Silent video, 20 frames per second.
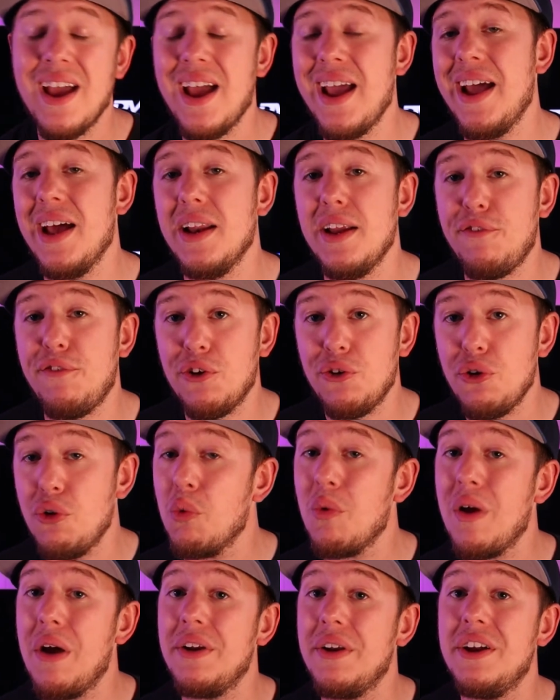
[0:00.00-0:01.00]
And if you're new
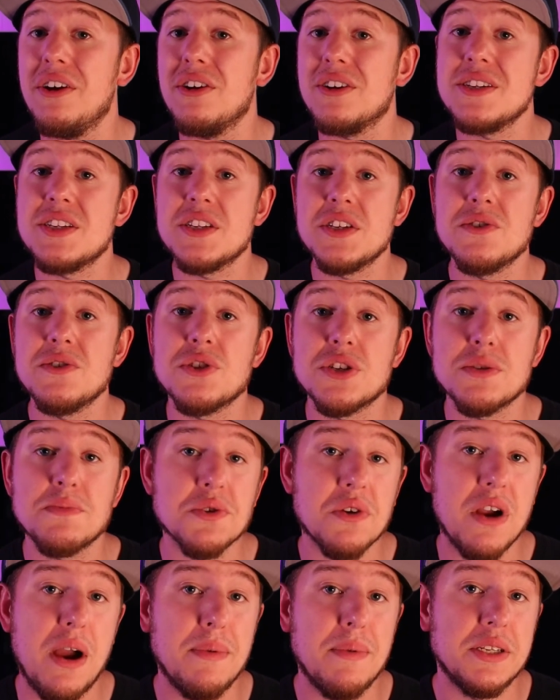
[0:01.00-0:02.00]
around here, consider
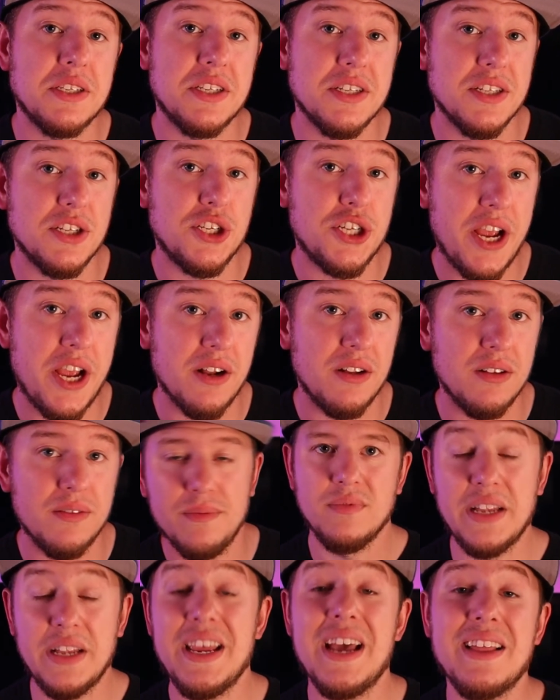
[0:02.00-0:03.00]
subscribing to the channel.
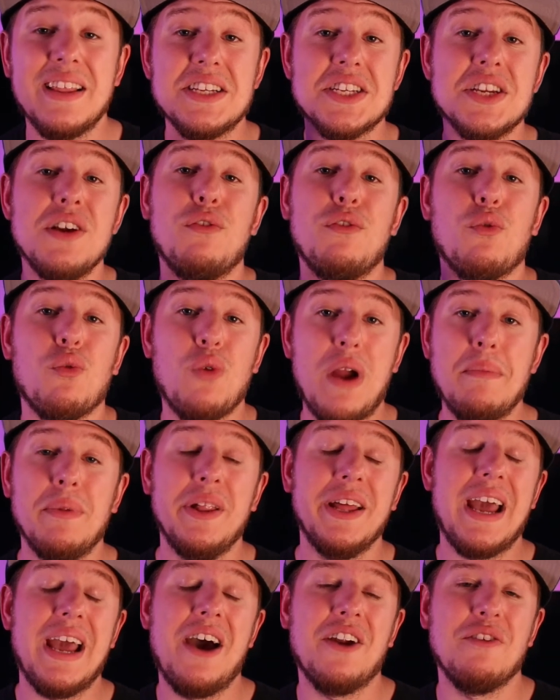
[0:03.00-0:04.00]
And yeah, that's enough
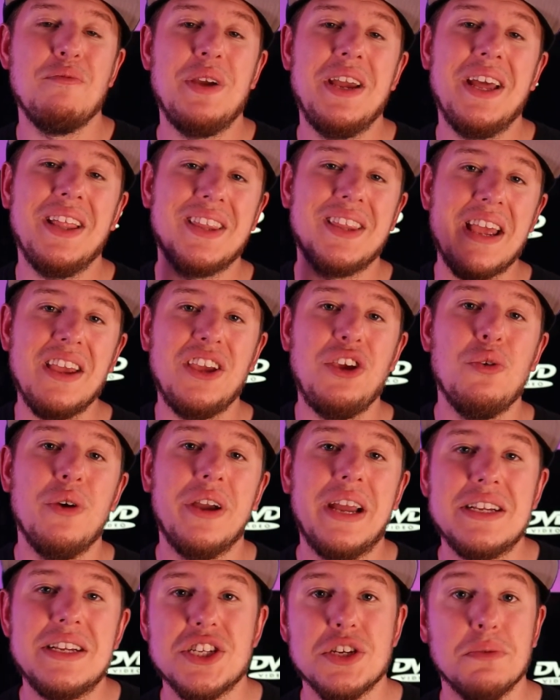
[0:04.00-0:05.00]
rambling out of me. Thank you
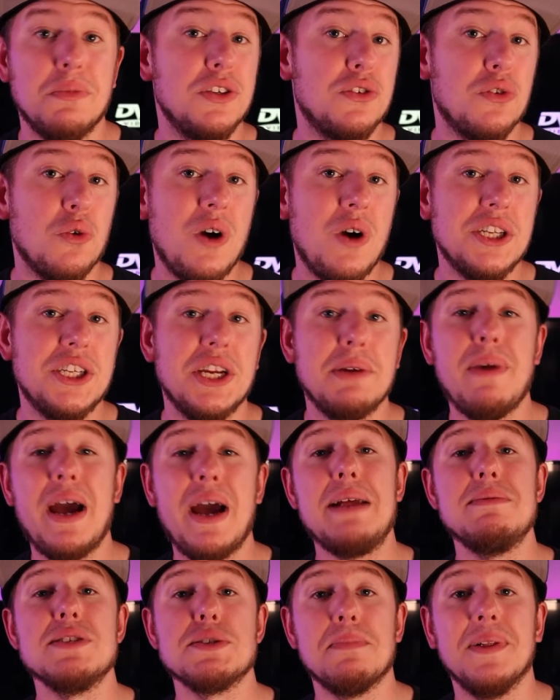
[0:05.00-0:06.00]
again so much for watching. My
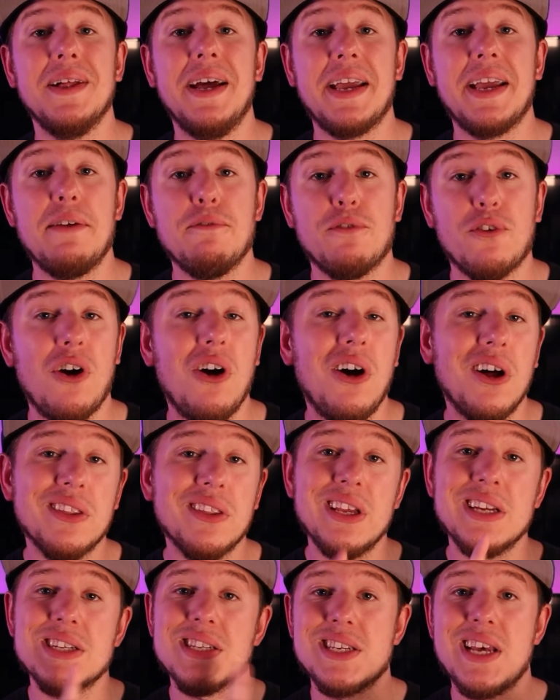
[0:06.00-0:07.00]
name is Blake, and for all
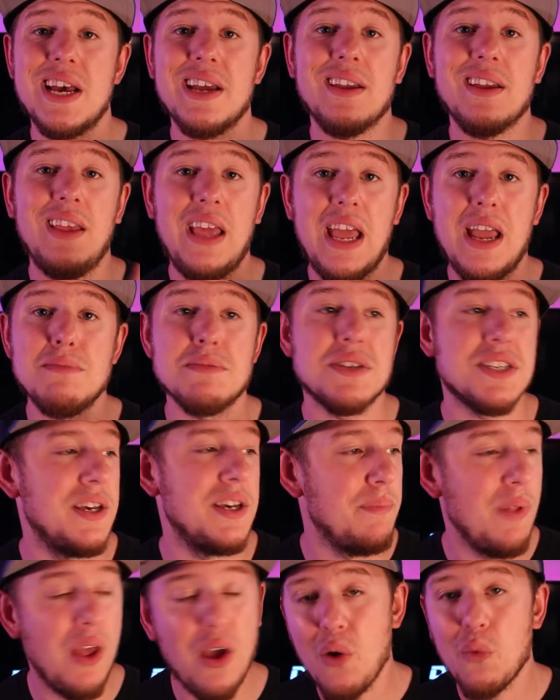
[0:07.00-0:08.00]
things tech, games, to
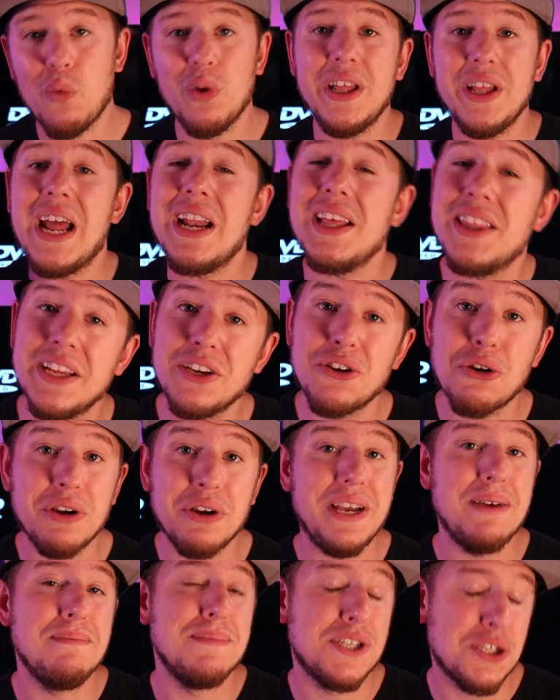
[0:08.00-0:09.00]
really anything
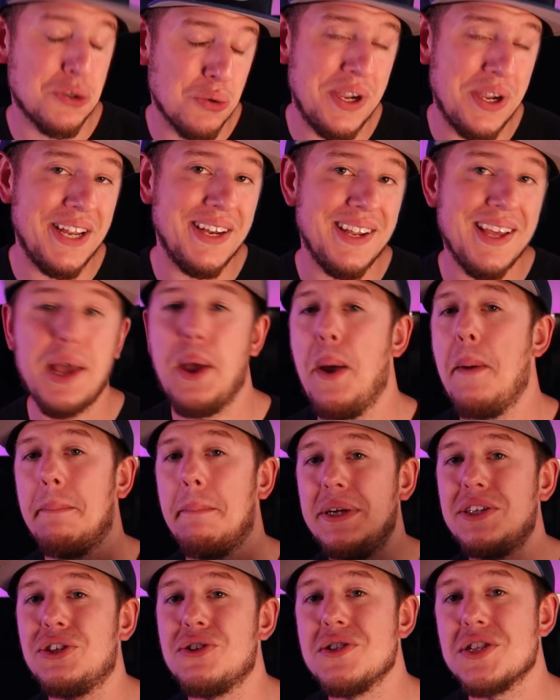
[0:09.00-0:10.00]
nerdy in between,
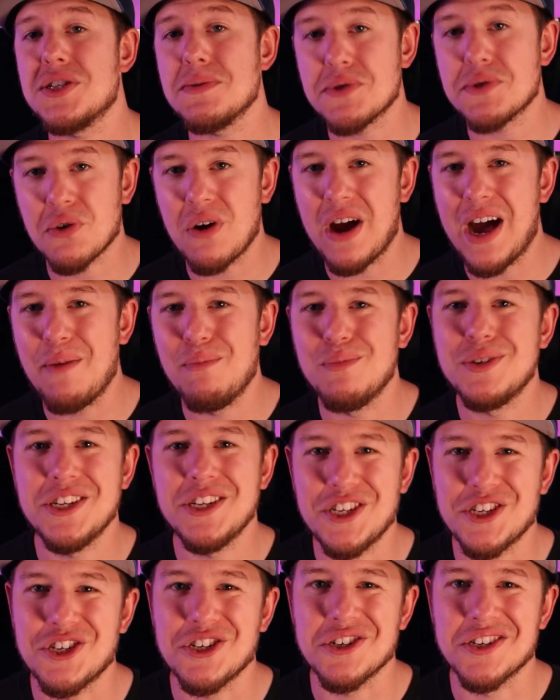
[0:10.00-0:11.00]
be sure and subscribe to
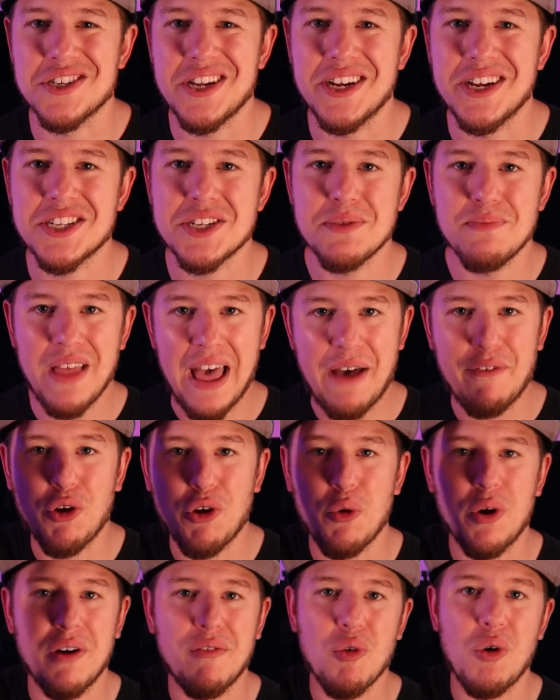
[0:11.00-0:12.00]
Digital Cynics. Have a good
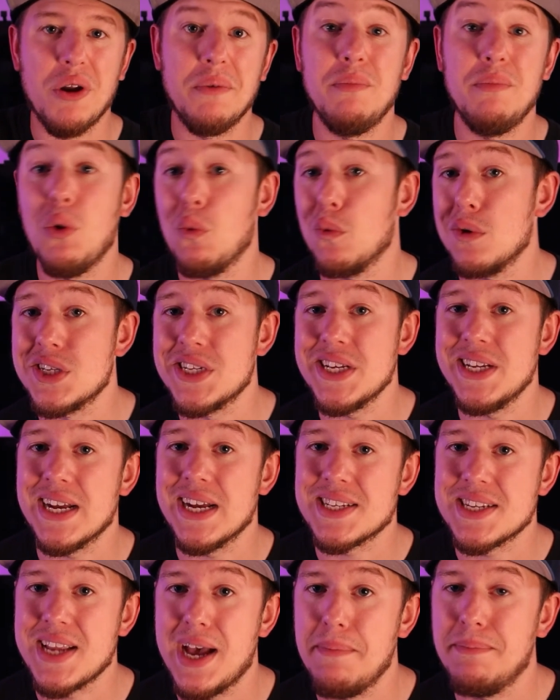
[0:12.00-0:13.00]
one, everyone. We'll see you
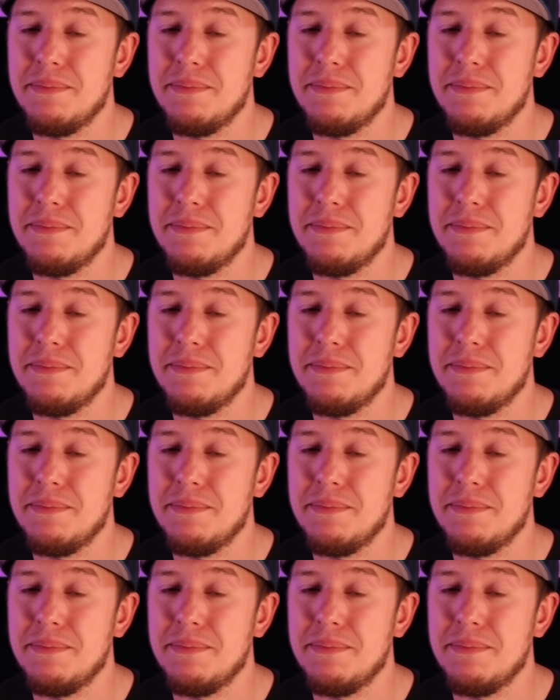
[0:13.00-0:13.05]
next time.